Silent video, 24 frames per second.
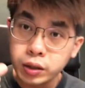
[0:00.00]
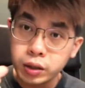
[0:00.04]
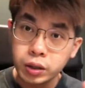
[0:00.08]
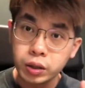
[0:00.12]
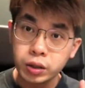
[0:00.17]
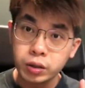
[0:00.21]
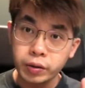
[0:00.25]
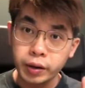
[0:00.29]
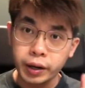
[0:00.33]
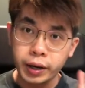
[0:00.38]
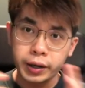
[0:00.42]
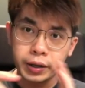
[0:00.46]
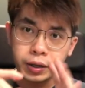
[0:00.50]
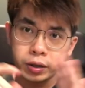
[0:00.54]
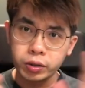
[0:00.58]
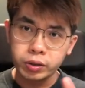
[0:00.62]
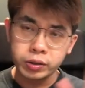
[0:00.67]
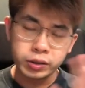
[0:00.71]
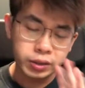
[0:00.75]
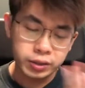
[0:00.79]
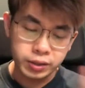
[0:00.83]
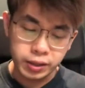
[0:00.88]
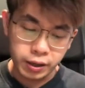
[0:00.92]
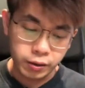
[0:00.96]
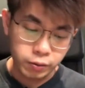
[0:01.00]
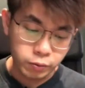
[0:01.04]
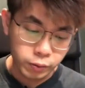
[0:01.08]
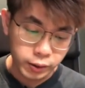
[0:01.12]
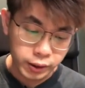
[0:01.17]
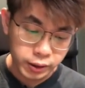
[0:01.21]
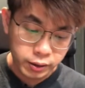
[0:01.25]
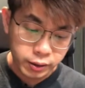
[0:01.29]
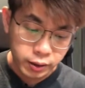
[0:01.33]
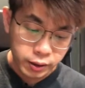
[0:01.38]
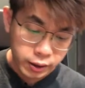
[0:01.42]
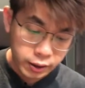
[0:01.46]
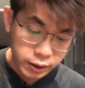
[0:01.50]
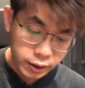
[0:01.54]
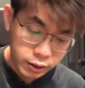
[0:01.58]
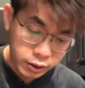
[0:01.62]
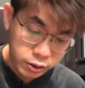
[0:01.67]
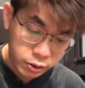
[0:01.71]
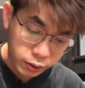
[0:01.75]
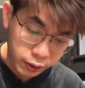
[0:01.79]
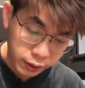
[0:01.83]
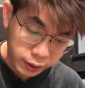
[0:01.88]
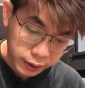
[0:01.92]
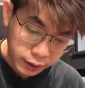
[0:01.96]
right? I cannot just add one. So
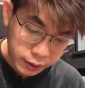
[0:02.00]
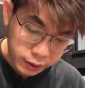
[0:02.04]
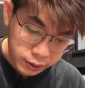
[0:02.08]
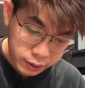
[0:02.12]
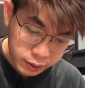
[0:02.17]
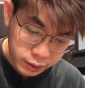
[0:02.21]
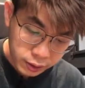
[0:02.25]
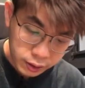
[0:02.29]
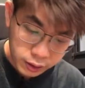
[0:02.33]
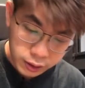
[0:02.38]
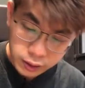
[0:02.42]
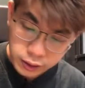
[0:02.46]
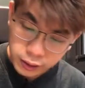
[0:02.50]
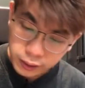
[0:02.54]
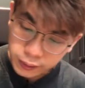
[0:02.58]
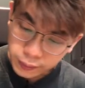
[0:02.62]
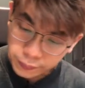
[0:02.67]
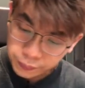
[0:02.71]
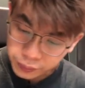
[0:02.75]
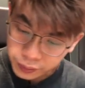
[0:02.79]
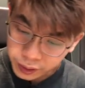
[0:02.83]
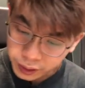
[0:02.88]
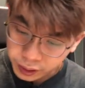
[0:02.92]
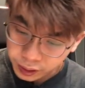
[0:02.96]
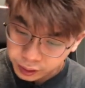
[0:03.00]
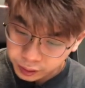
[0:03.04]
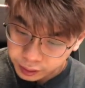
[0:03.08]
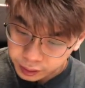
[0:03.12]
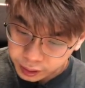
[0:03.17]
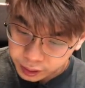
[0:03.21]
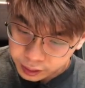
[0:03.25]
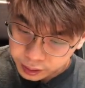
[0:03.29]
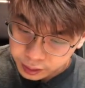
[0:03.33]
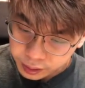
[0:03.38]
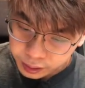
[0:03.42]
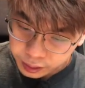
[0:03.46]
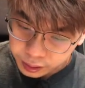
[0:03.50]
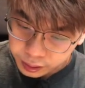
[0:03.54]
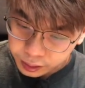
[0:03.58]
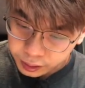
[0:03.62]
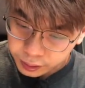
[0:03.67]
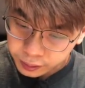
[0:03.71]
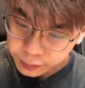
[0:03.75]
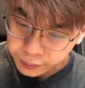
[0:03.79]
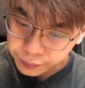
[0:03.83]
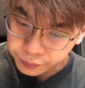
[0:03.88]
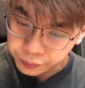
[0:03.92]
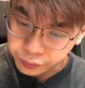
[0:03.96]
I'll cancel, and I'll cancel.
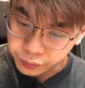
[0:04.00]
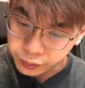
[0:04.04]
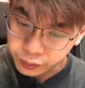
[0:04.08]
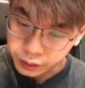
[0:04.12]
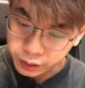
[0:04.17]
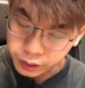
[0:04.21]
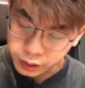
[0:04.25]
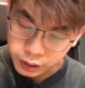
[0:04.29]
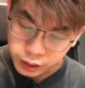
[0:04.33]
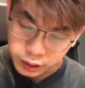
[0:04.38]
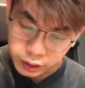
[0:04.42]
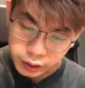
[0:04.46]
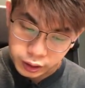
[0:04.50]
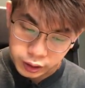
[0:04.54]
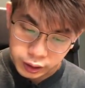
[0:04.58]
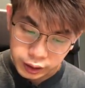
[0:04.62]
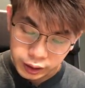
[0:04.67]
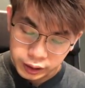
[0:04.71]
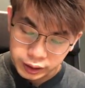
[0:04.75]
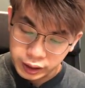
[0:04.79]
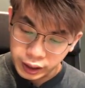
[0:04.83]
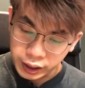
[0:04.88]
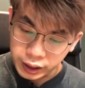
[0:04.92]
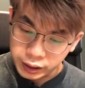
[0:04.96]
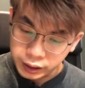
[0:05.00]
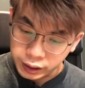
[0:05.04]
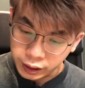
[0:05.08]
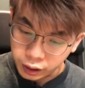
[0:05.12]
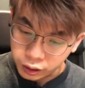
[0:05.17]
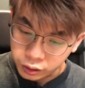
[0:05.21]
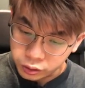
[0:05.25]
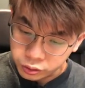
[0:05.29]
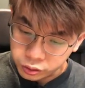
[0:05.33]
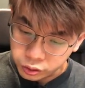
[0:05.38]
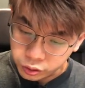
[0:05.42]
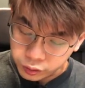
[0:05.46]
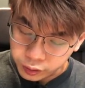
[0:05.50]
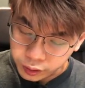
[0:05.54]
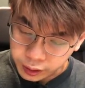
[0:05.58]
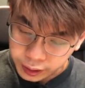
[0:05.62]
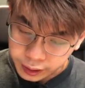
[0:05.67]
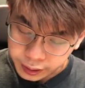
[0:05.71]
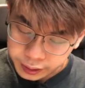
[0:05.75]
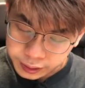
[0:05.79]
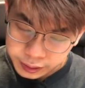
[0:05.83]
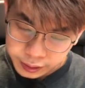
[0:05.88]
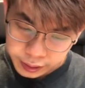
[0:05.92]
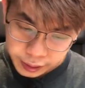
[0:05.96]
And then now you
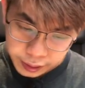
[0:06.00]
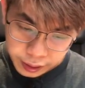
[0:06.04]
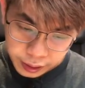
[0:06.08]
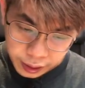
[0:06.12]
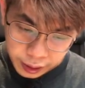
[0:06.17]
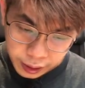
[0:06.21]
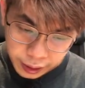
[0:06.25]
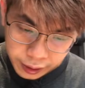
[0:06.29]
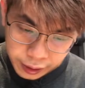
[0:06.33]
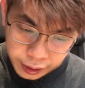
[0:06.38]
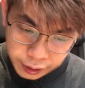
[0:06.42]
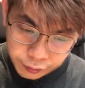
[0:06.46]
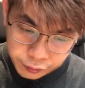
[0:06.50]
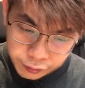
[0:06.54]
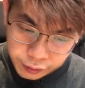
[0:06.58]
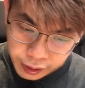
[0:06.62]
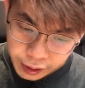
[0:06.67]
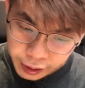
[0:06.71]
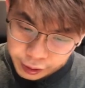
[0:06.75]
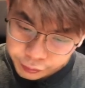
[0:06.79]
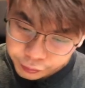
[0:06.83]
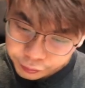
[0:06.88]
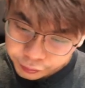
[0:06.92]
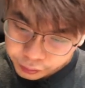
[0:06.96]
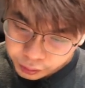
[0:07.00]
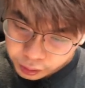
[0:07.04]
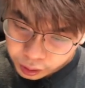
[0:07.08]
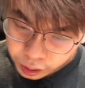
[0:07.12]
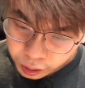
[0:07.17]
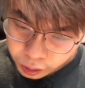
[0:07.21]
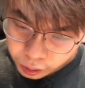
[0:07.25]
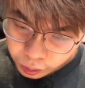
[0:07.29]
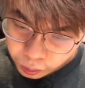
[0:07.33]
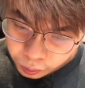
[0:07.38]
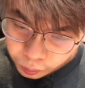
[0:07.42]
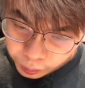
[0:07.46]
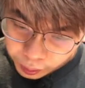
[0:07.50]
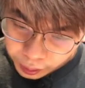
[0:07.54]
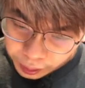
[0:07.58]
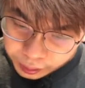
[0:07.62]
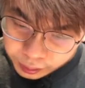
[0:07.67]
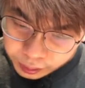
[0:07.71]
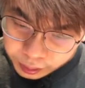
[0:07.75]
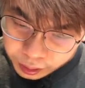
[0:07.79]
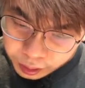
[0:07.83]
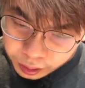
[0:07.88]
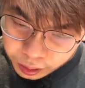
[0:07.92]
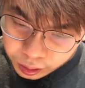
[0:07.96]
realize that I have left
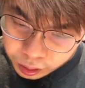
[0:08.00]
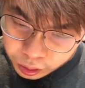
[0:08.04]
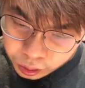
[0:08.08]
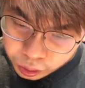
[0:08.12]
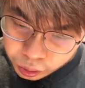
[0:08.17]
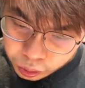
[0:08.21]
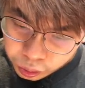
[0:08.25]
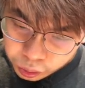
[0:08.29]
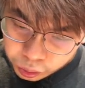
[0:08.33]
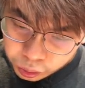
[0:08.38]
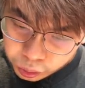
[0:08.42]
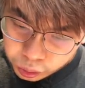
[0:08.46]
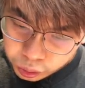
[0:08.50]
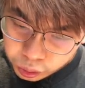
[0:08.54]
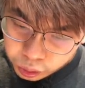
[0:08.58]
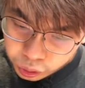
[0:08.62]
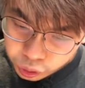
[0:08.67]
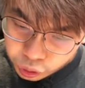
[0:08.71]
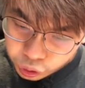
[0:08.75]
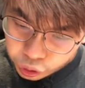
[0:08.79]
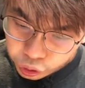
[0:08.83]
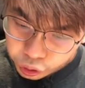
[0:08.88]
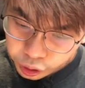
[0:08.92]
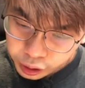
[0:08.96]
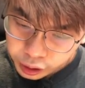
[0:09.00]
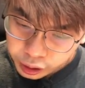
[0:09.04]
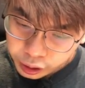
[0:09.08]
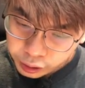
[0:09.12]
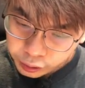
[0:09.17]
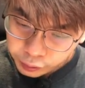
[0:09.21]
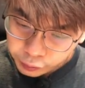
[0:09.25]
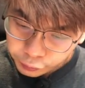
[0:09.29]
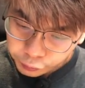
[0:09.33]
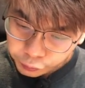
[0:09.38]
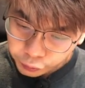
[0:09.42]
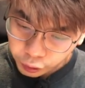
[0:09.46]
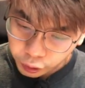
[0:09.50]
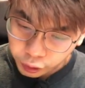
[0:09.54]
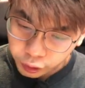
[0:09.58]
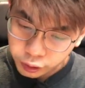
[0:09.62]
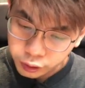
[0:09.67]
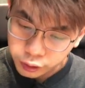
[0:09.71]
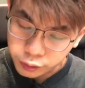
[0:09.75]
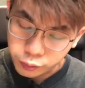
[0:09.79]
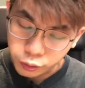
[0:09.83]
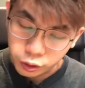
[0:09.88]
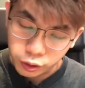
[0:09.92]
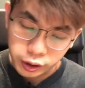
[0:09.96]
1, 2, 3, 4
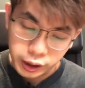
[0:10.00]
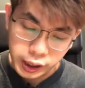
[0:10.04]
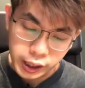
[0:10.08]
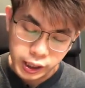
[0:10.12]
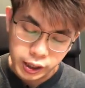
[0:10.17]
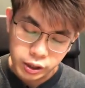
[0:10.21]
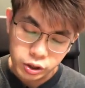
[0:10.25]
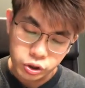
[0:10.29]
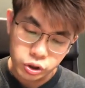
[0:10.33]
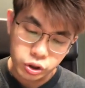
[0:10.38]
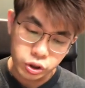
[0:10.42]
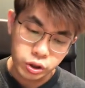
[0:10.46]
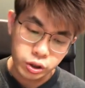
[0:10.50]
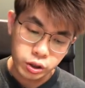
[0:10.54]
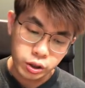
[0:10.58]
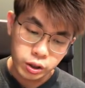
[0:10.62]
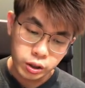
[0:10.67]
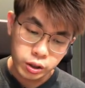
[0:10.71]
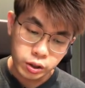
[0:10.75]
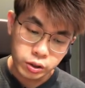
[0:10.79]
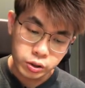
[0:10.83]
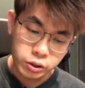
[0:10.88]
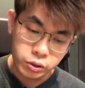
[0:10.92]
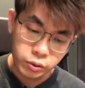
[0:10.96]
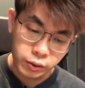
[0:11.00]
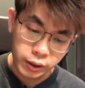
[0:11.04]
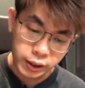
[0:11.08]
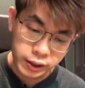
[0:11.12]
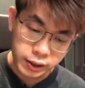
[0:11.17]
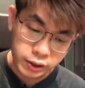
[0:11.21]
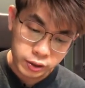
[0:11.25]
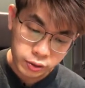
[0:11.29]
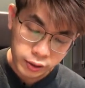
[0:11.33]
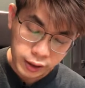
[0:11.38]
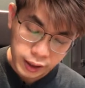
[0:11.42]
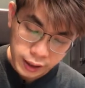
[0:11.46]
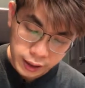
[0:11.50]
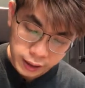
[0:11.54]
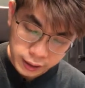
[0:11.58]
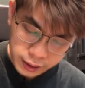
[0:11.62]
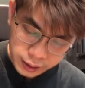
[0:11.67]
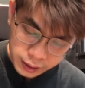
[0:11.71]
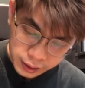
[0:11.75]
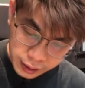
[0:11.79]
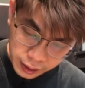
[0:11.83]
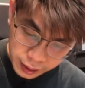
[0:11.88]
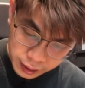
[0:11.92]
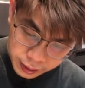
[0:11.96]
more H. So I need to add
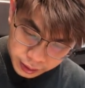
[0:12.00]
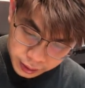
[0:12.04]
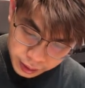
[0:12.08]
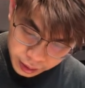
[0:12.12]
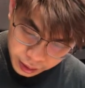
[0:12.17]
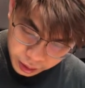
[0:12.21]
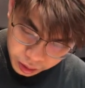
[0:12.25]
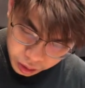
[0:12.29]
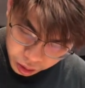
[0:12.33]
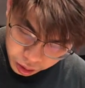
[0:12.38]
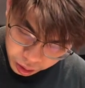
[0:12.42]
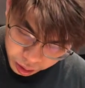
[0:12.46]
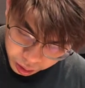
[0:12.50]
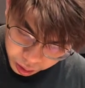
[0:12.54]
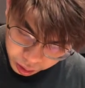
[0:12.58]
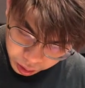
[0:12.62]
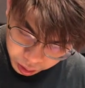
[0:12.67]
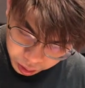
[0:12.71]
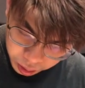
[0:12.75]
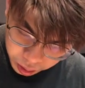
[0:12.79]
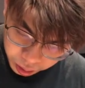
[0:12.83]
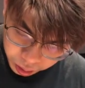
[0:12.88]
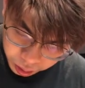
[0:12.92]
another H here.